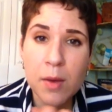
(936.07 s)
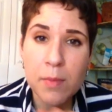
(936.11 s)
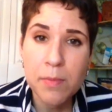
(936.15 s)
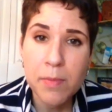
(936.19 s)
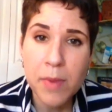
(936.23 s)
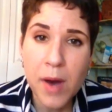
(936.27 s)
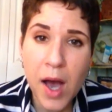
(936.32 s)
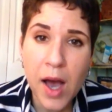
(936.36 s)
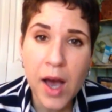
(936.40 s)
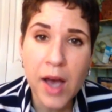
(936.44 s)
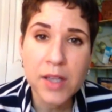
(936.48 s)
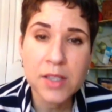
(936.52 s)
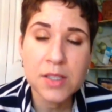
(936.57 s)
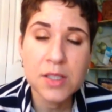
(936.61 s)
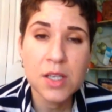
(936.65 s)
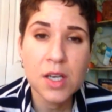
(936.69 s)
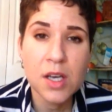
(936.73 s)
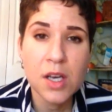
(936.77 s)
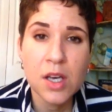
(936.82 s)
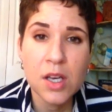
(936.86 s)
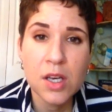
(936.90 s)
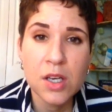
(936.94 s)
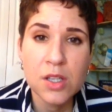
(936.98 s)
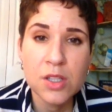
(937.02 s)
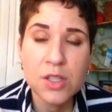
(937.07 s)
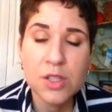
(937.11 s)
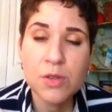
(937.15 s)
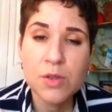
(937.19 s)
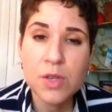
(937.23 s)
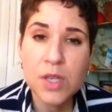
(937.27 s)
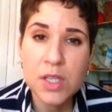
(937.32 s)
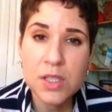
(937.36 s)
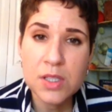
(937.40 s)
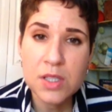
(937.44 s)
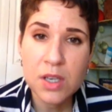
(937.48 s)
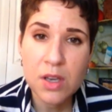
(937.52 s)
but you
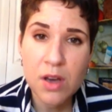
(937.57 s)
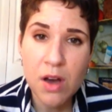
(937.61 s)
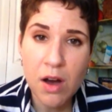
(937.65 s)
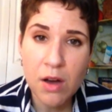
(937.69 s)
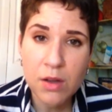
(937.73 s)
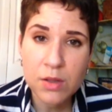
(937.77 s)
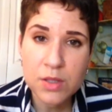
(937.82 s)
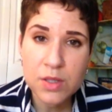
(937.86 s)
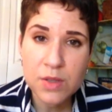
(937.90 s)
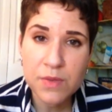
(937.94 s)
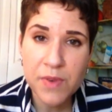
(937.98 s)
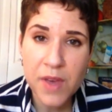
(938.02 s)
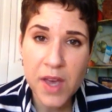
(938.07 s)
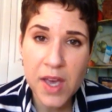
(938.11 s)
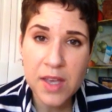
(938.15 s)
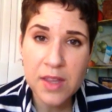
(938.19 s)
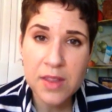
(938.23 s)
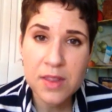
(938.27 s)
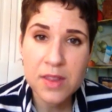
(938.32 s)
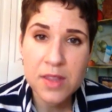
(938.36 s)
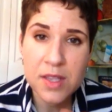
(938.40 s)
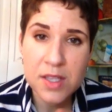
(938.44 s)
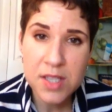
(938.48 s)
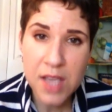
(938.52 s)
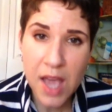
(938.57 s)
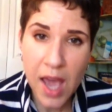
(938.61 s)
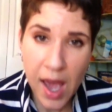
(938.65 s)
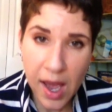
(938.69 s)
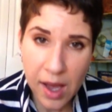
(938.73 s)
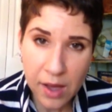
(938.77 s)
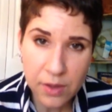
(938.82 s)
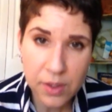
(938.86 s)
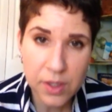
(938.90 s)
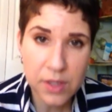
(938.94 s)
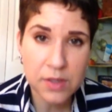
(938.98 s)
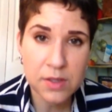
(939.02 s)
need to cultivate the
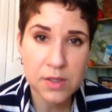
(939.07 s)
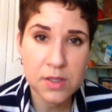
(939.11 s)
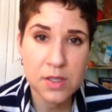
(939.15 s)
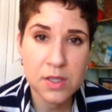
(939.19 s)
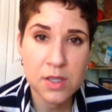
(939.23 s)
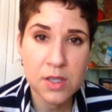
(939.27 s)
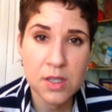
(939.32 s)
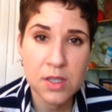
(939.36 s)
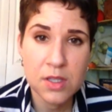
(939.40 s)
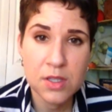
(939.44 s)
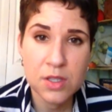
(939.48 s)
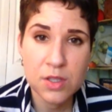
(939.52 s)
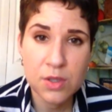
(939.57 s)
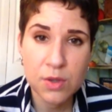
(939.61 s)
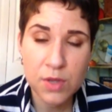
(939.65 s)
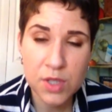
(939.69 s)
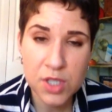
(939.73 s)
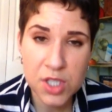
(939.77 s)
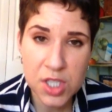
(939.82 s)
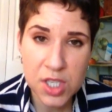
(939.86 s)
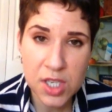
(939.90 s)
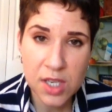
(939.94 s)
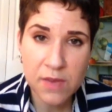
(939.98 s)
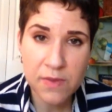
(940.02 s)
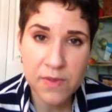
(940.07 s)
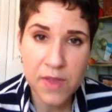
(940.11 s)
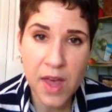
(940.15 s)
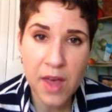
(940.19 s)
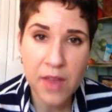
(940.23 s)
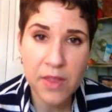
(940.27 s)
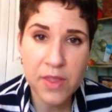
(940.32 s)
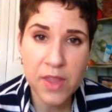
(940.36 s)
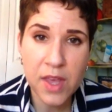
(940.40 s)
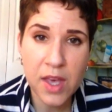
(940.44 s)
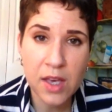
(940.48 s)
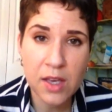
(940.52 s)
talent to achieve
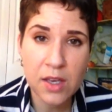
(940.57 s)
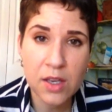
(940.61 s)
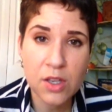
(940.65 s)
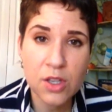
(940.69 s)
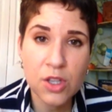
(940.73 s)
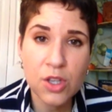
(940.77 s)
that thing.